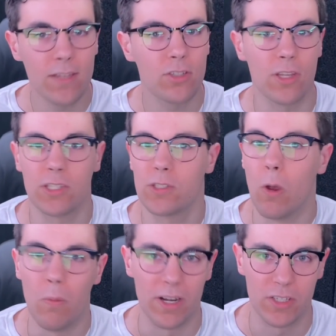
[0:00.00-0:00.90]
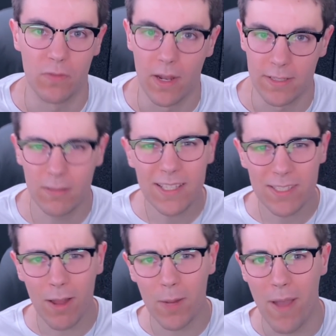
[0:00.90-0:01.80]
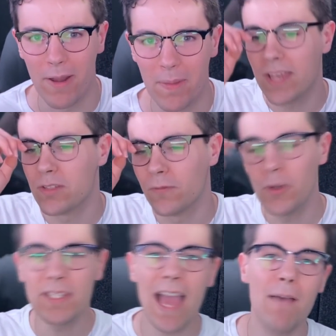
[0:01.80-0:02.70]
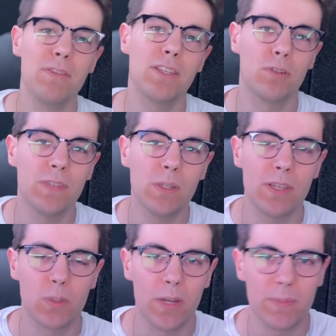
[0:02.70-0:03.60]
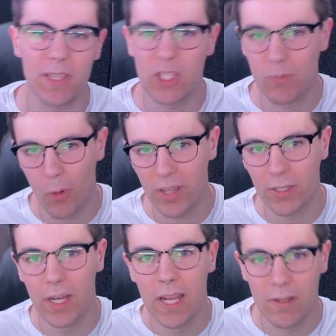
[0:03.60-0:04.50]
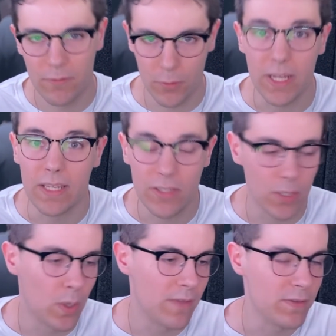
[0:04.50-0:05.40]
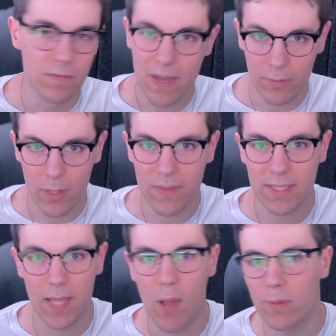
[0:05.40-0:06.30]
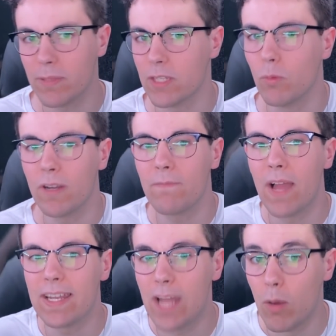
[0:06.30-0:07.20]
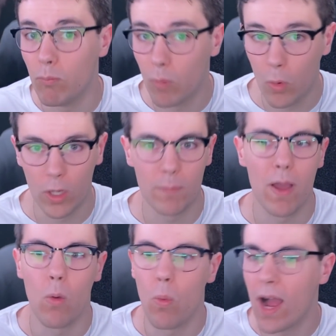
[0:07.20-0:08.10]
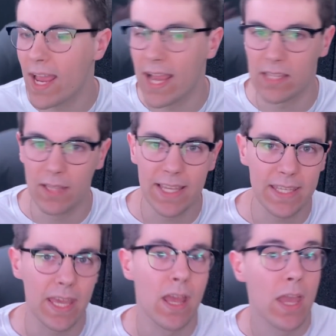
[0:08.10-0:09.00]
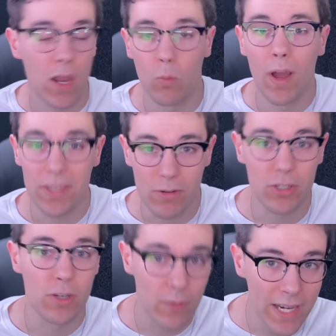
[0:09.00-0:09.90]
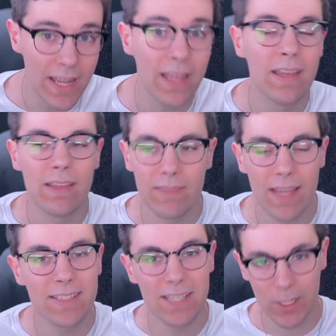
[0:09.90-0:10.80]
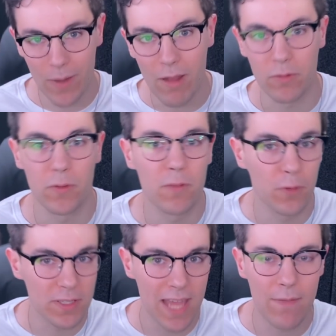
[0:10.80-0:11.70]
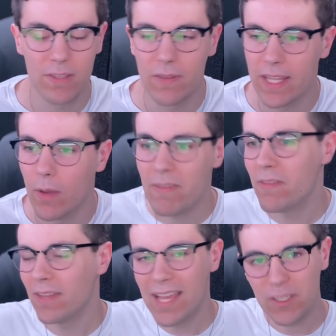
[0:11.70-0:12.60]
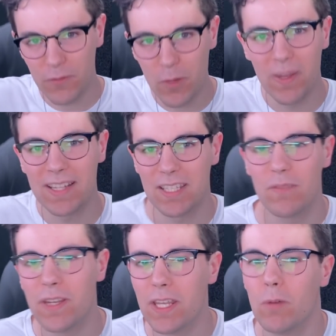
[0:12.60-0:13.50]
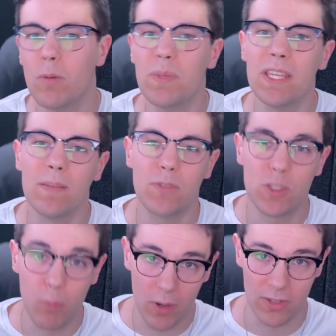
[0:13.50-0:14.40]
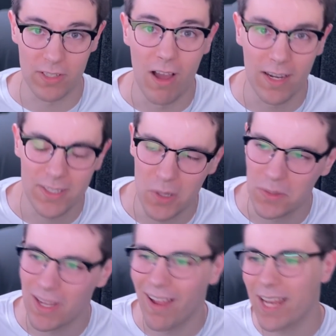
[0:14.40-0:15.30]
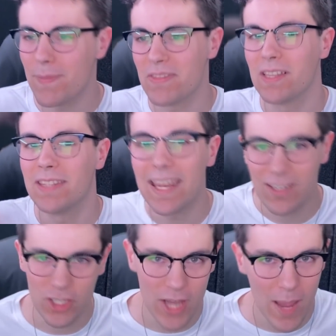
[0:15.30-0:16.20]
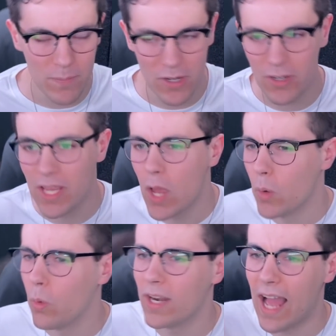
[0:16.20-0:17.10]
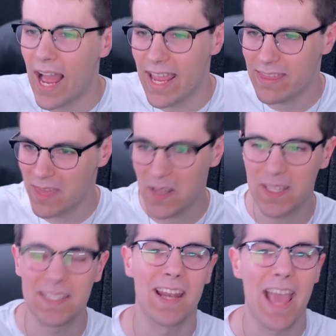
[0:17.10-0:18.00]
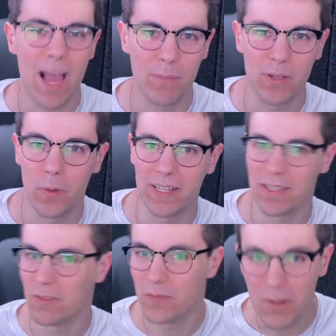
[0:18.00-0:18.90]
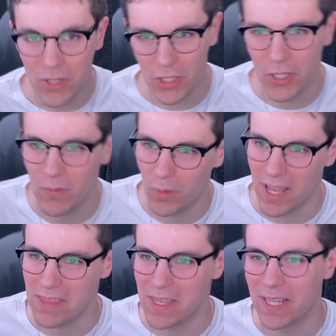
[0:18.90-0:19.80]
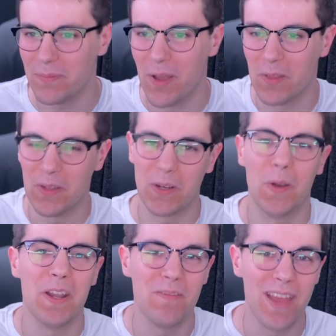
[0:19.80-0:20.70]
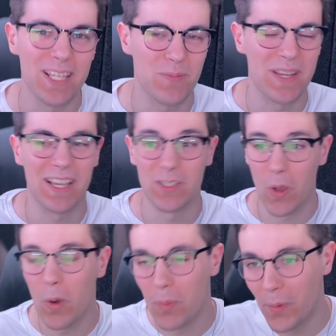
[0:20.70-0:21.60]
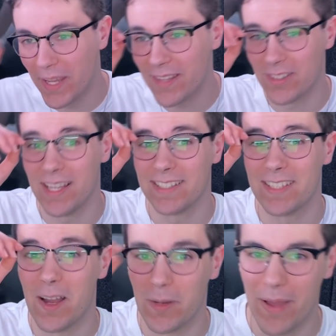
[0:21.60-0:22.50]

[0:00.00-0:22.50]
it's just so much fun, so let's talk about it. Okay, so the first half of this review is going to be spoiler-free. So if you've never read this comic, but you want to find out more about why I like it and why you should read it, then stick around for the first half of the video. And then the last few minutes of the video will be spoiler talk. So talking about the latest chapters, what I think is gonna happen going into the future, and what I think about the current events, because oh boy, there's a lot to talk